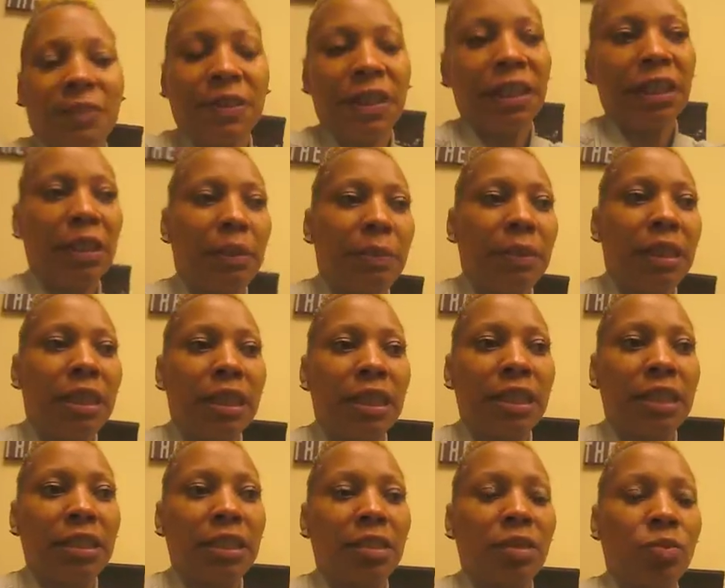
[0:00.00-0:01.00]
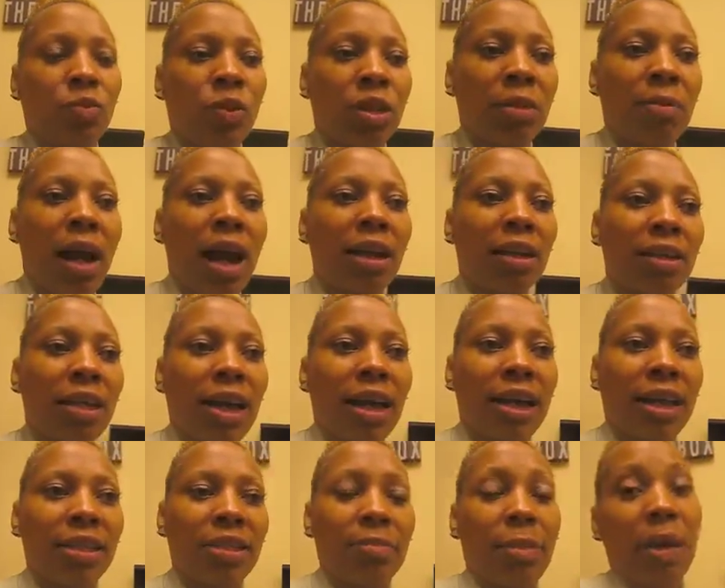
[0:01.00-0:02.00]
funny because one of my
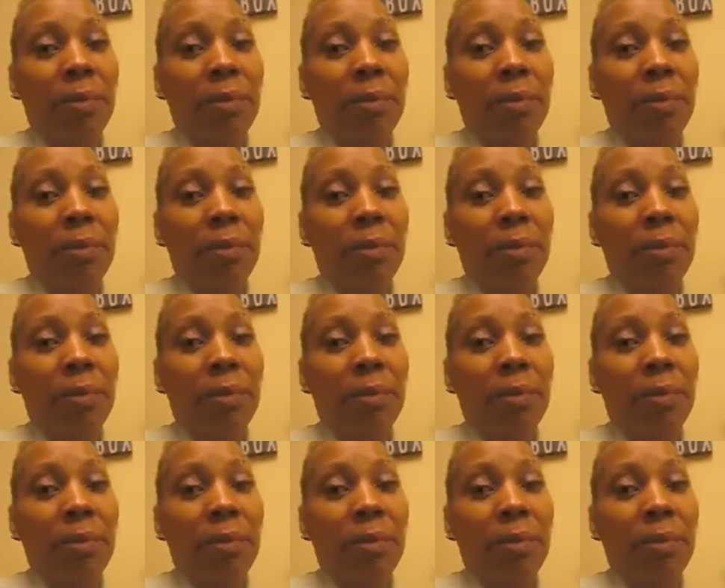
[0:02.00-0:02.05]
clients,